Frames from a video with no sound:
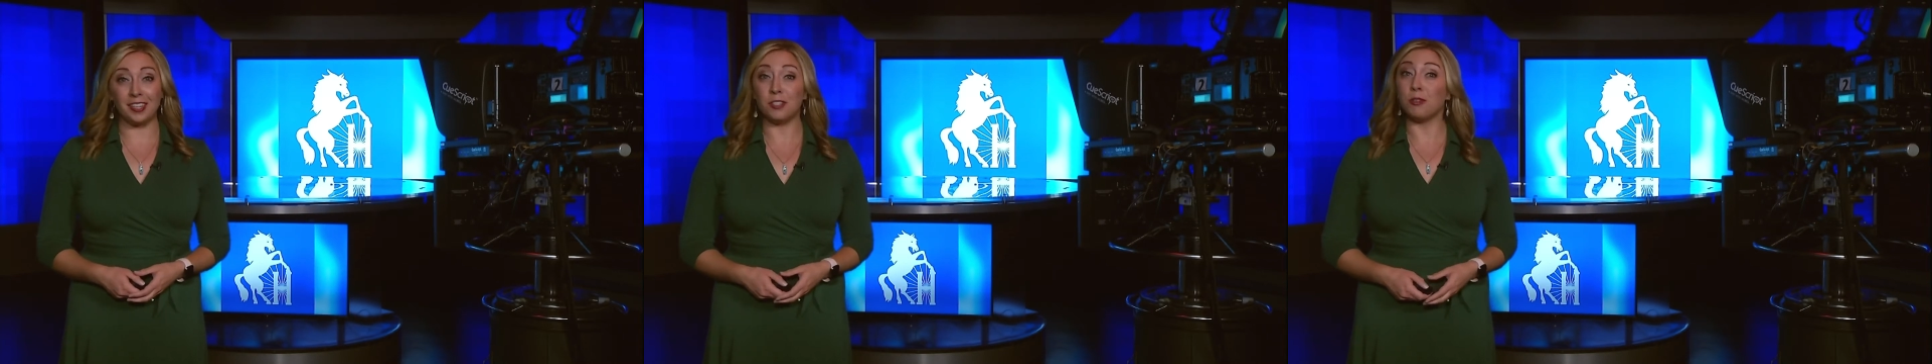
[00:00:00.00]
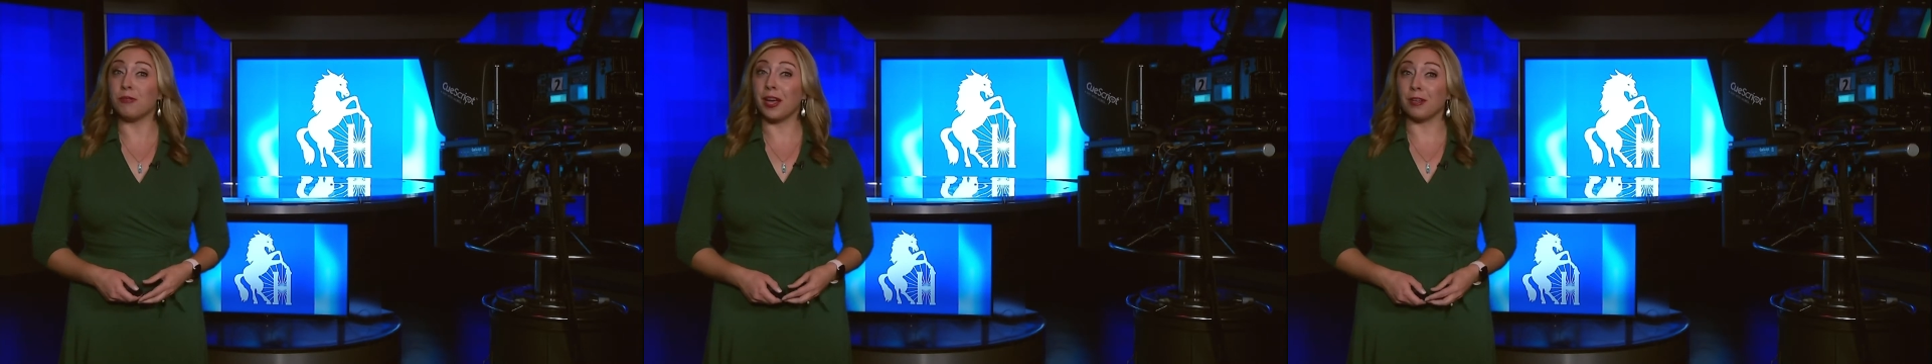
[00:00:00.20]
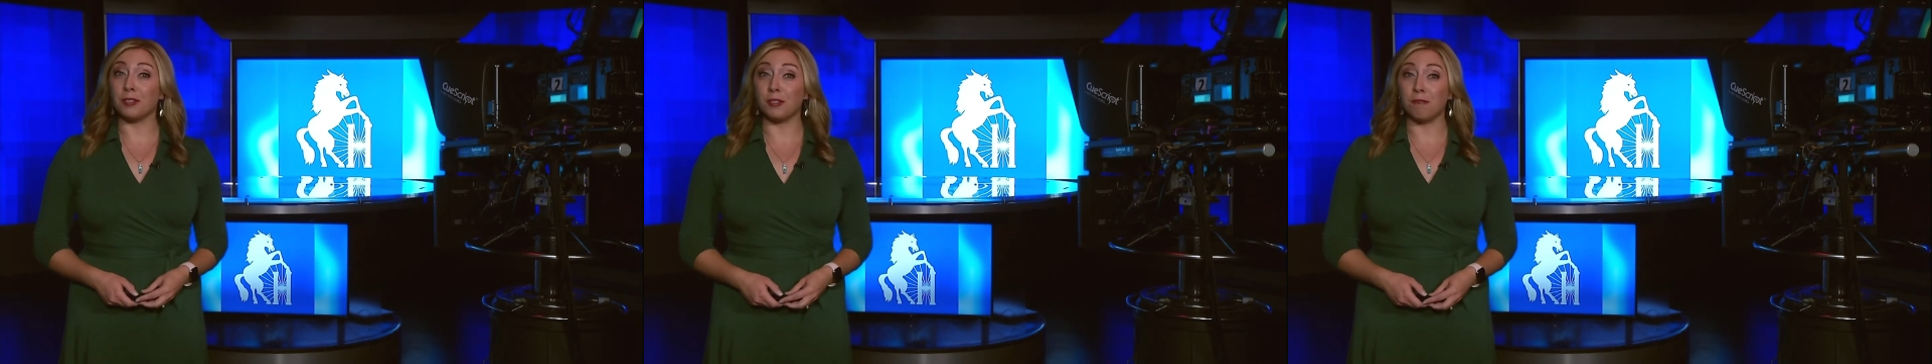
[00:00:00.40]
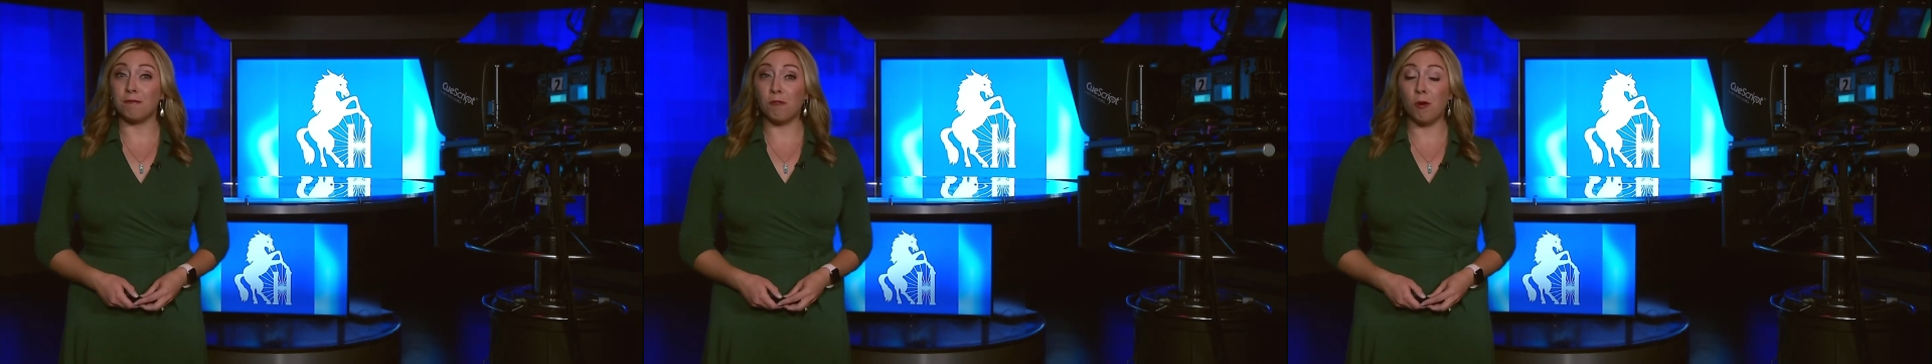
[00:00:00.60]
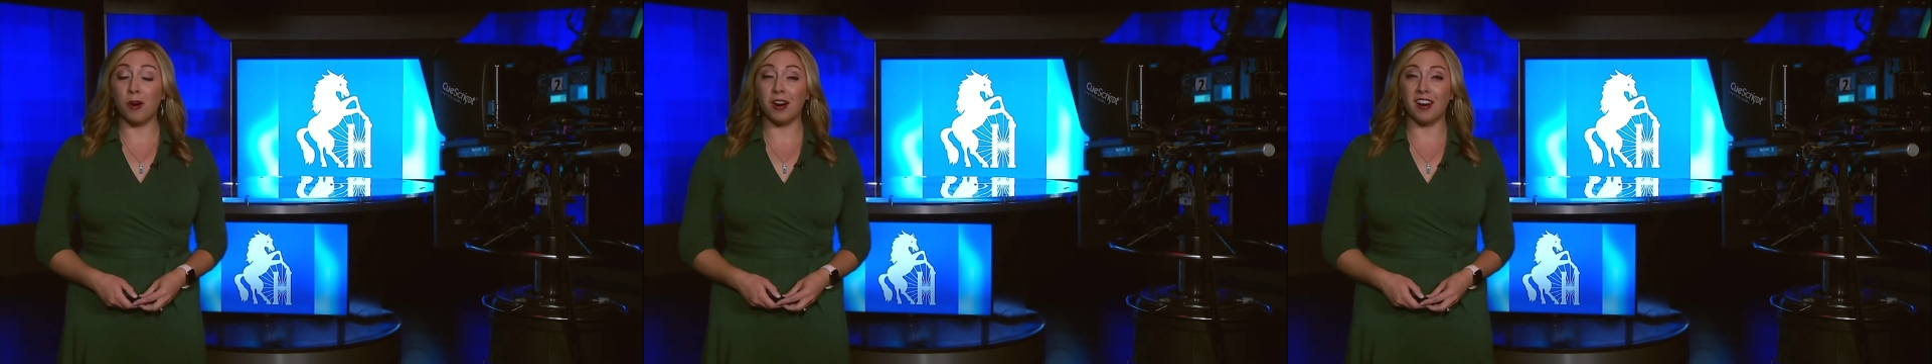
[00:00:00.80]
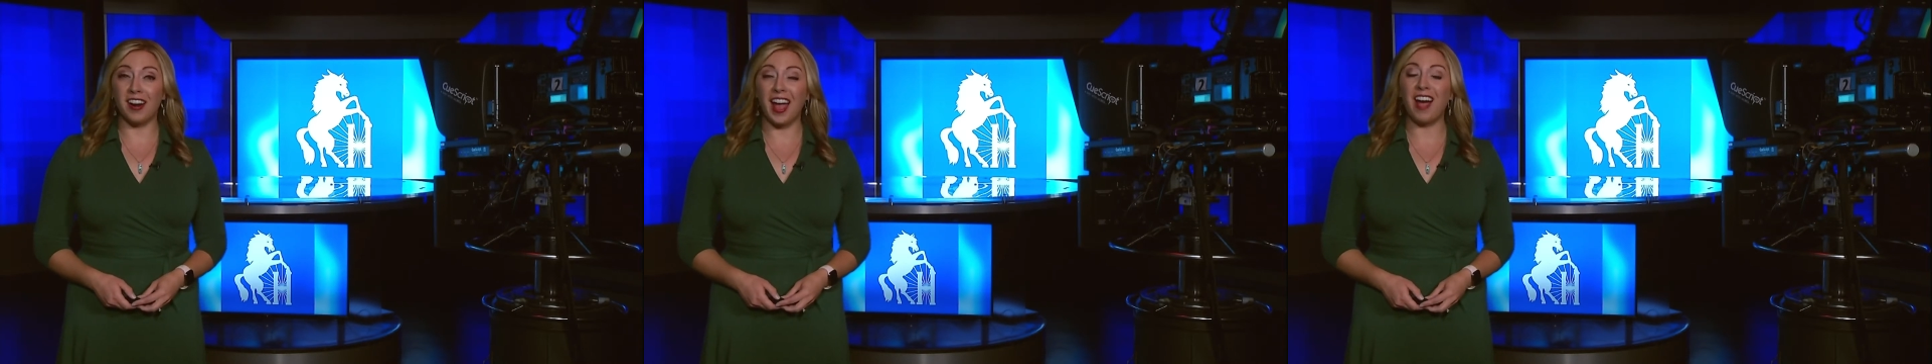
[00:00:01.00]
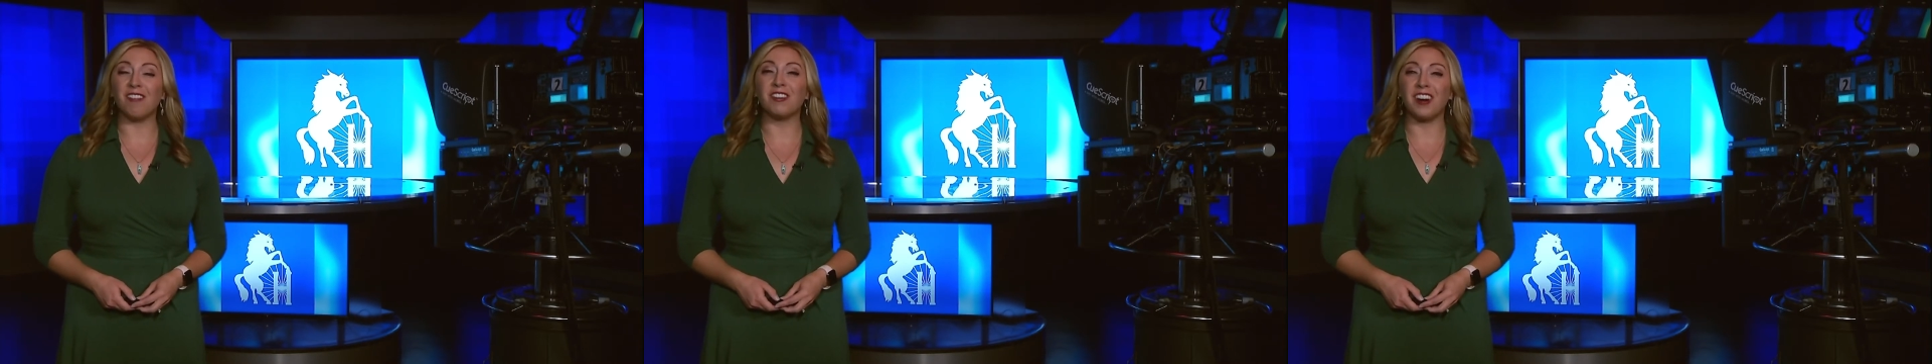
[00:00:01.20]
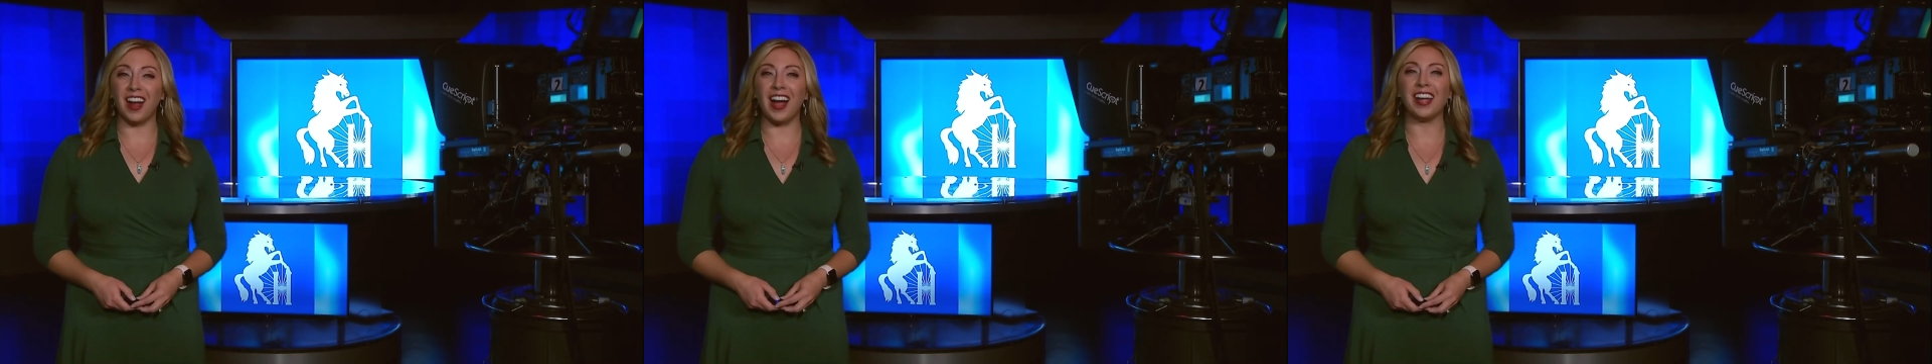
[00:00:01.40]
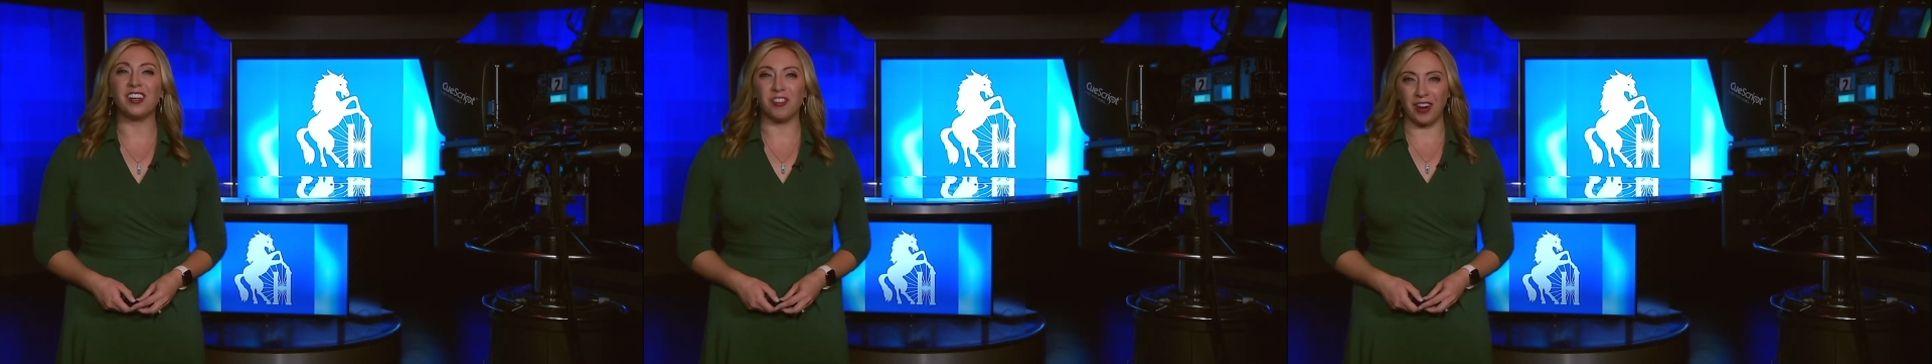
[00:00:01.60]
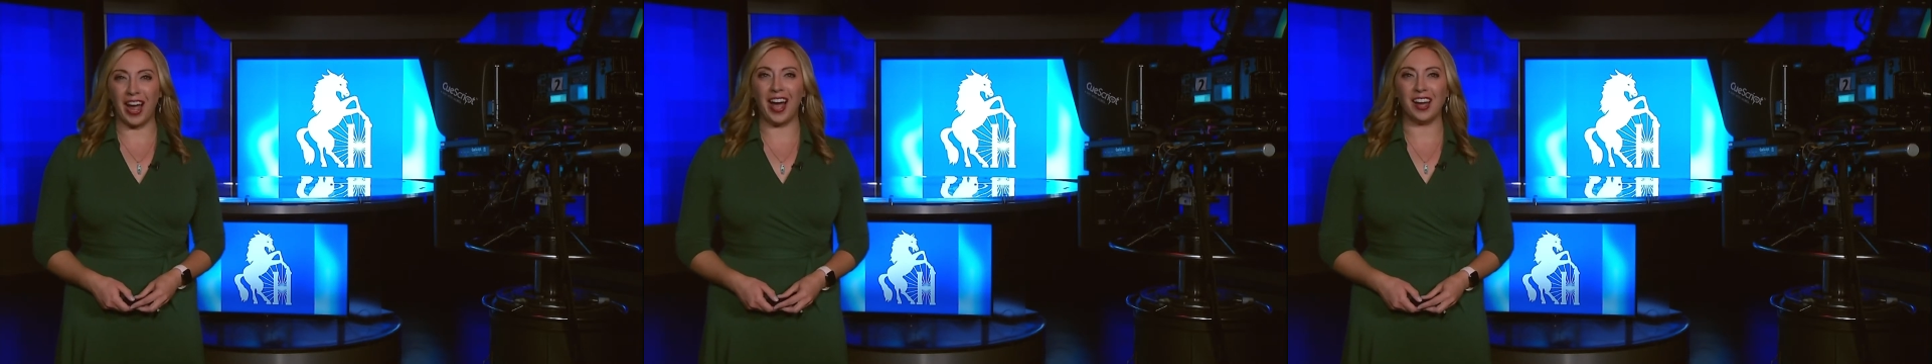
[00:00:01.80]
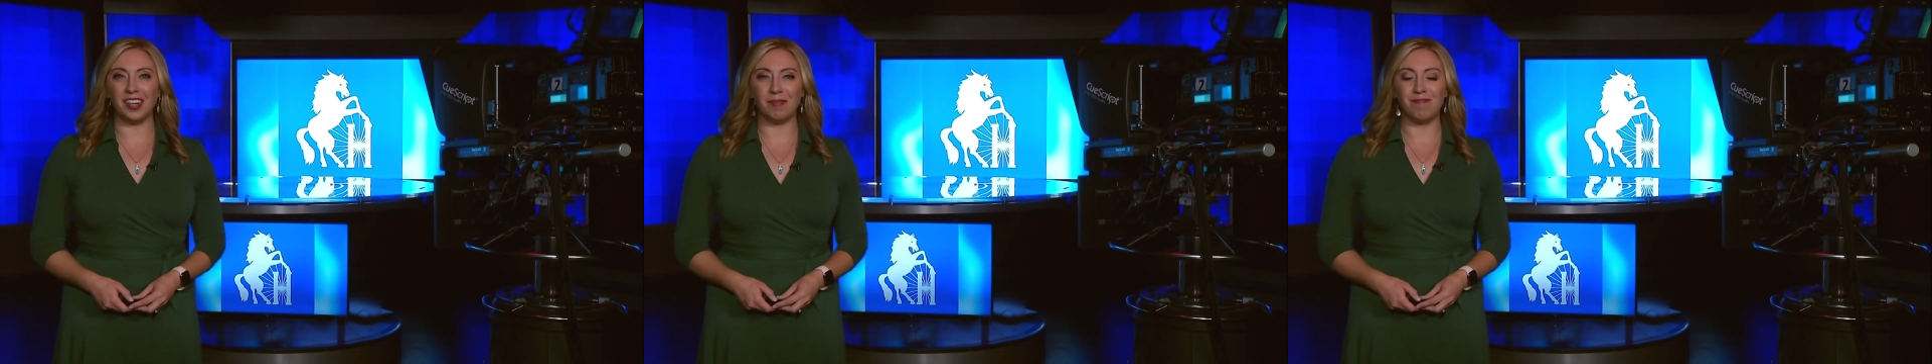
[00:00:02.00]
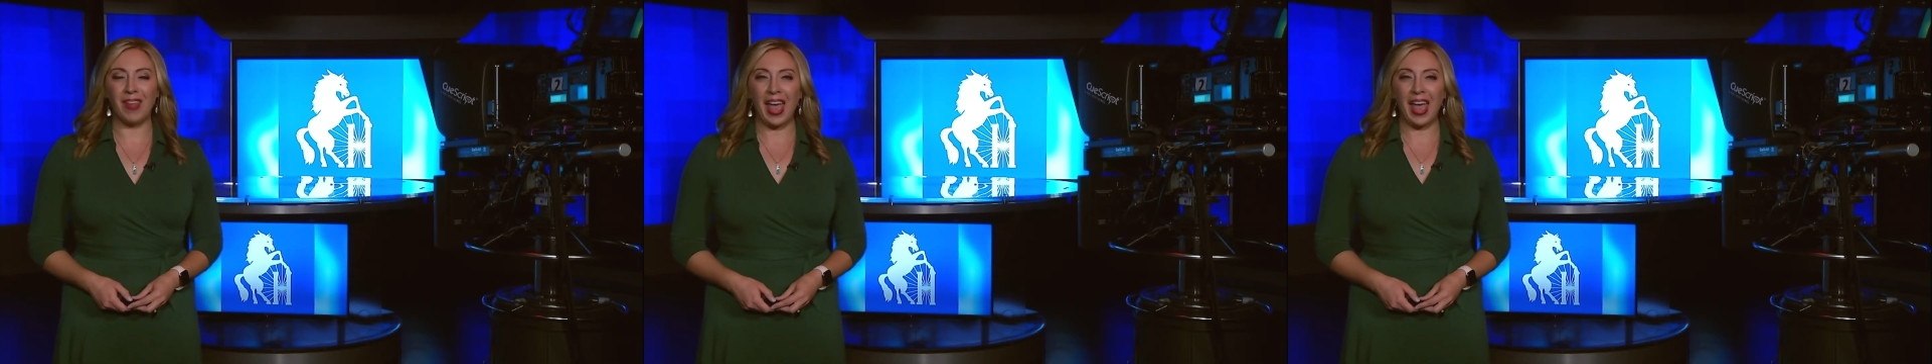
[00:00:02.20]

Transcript: 2004 Havre High grad.